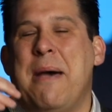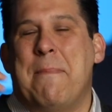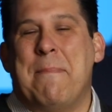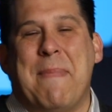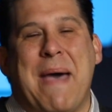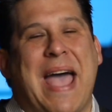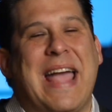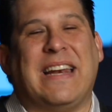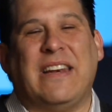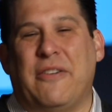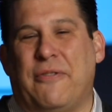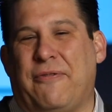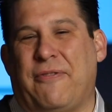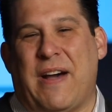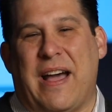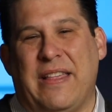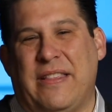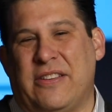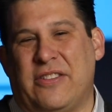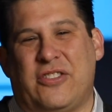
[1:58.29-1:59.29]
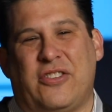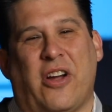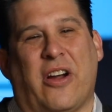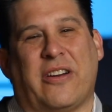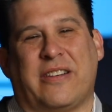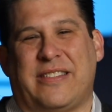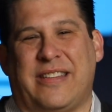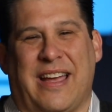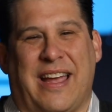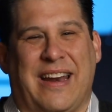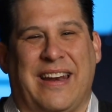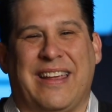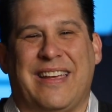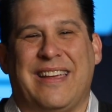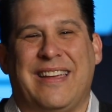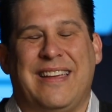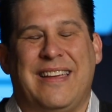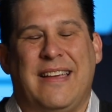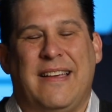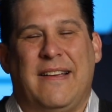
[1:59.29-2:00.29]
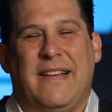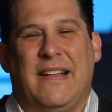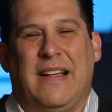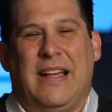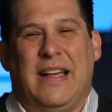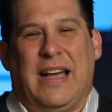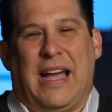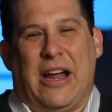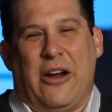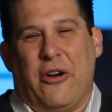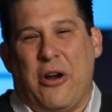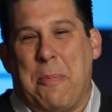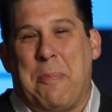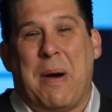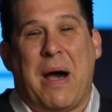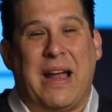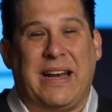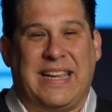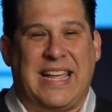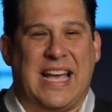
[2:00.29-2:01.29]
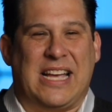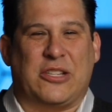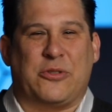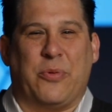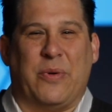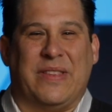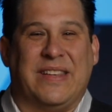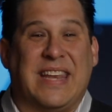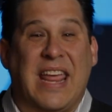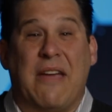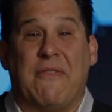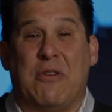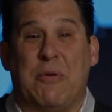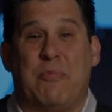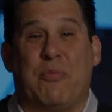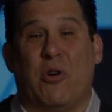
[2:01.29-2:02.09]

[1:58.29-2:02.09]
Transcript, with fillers: magnify this dark side. I heard a podcast with David